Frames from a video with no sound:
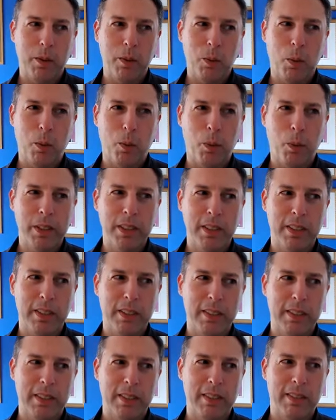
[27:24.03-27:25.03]
What's
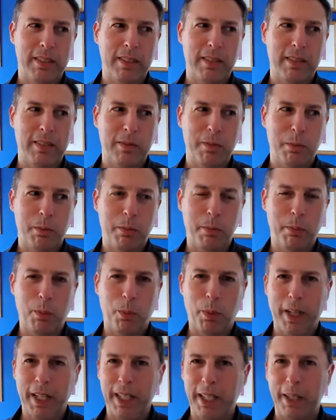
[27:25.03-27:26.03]
to,
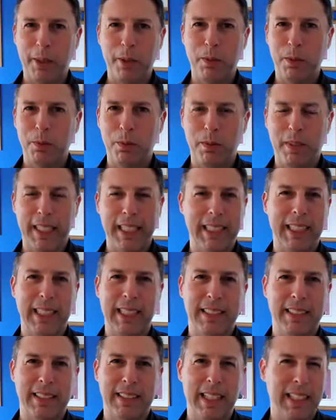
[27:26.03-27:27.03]
why do you think that
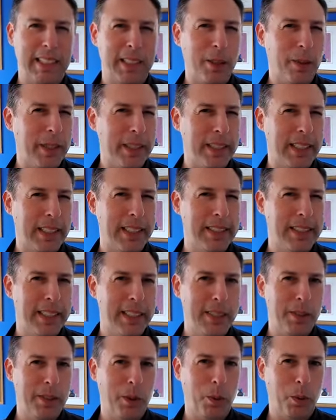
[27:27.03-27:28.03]
it's not going to
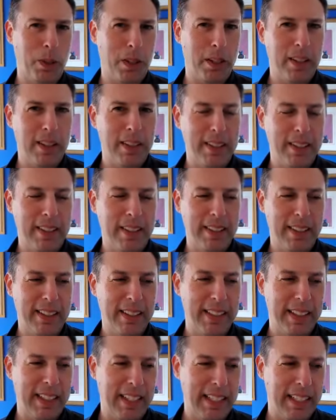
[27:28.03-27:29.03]
continue to work?
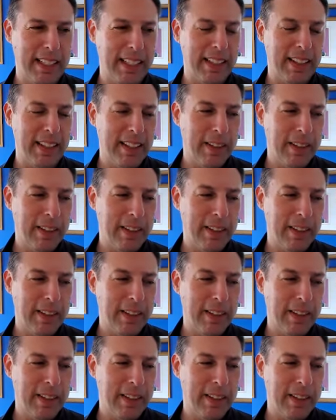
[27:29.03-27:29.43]
And